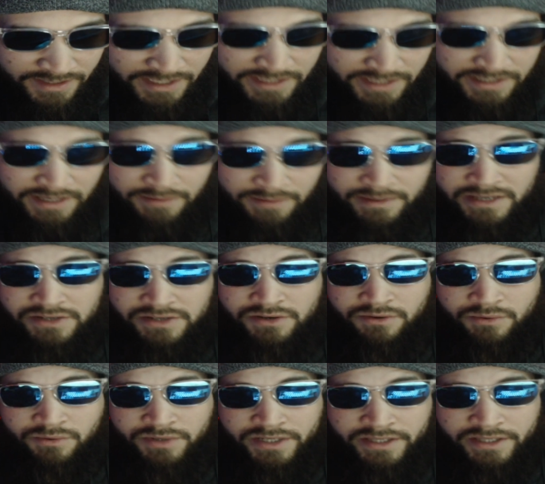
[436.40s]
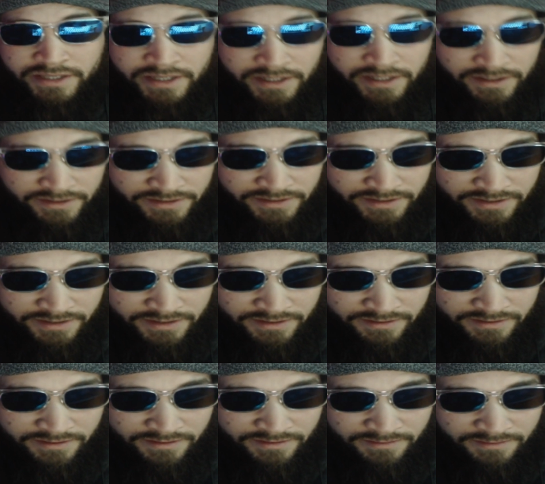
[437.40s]
See, I'm not sure what it does.
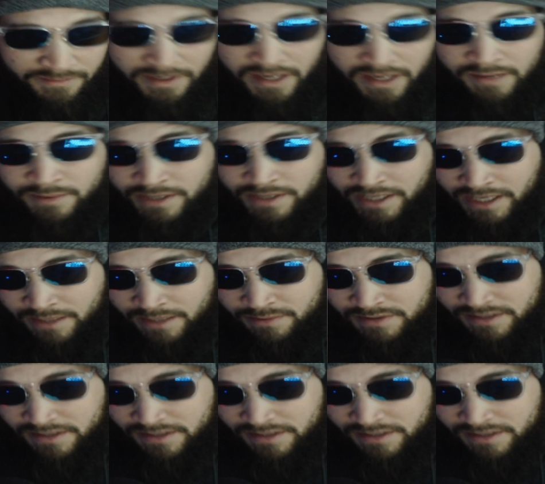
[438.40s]
Maybe it keeps the